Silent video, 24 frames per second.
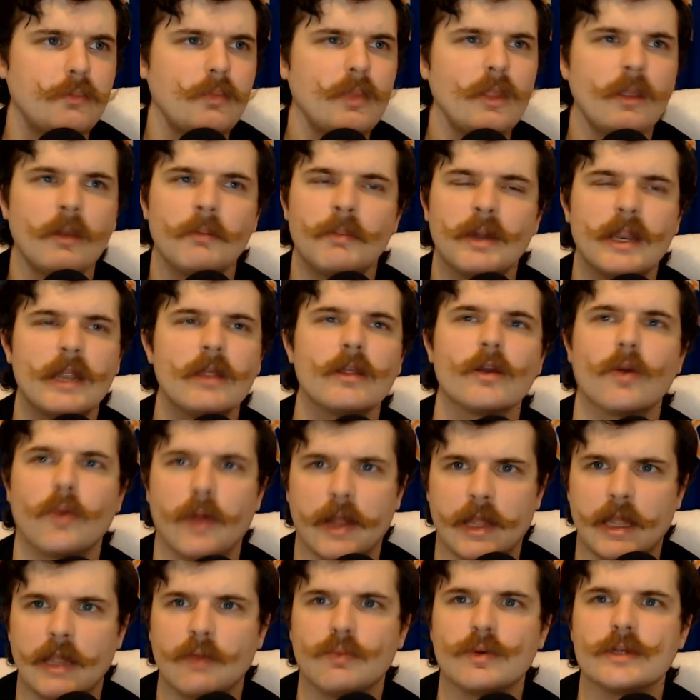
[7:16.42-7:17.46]
But either
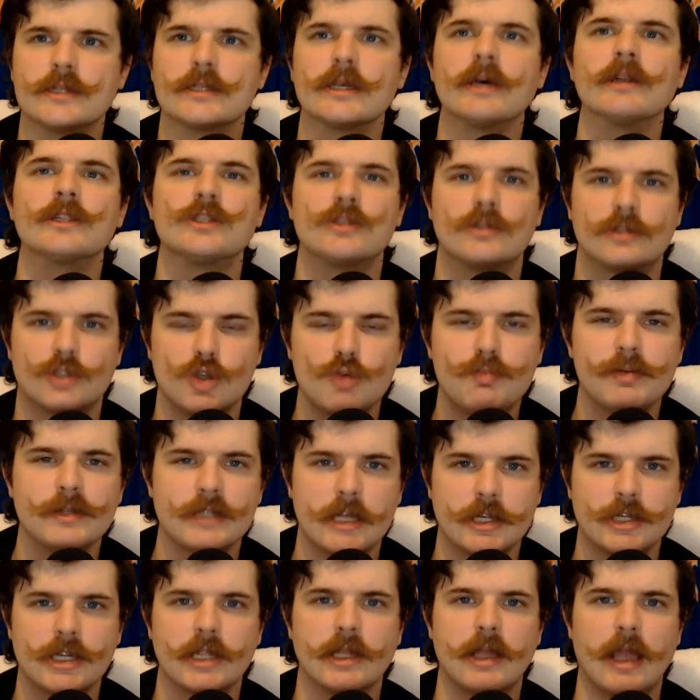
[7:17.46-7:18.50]
way, it was a
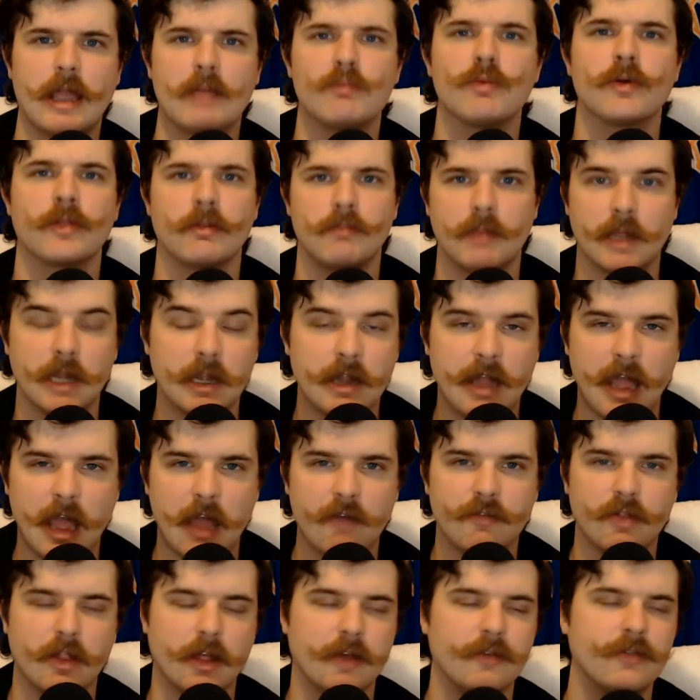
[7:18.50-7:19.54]
2-possession game with a minute and a
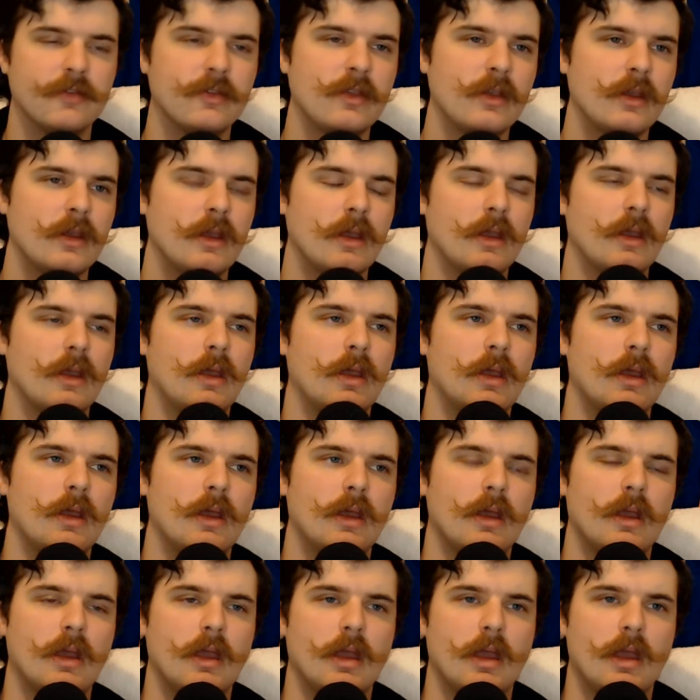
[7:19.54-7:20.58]
half left.
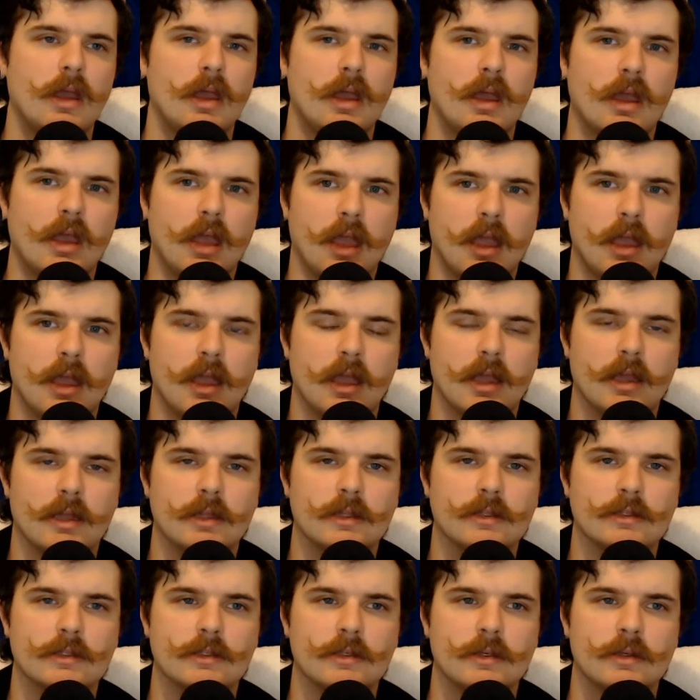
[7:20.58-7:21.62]

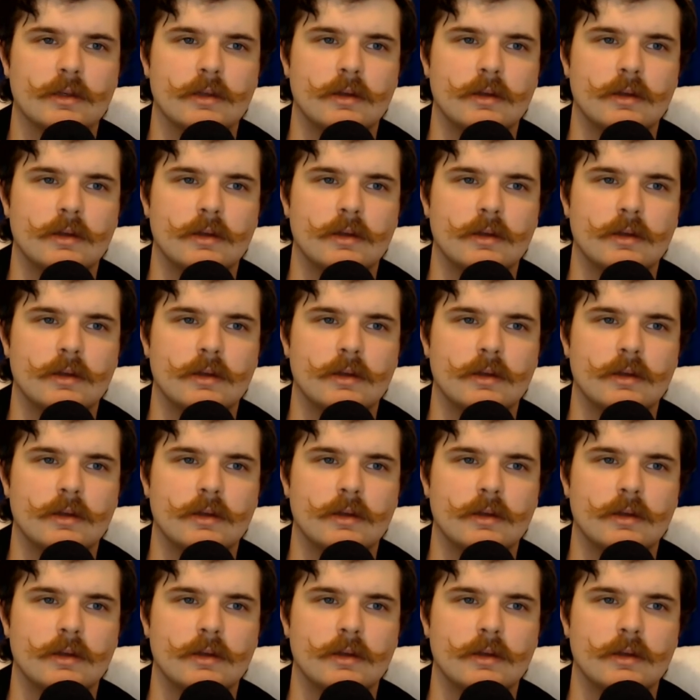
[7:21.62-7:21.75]
And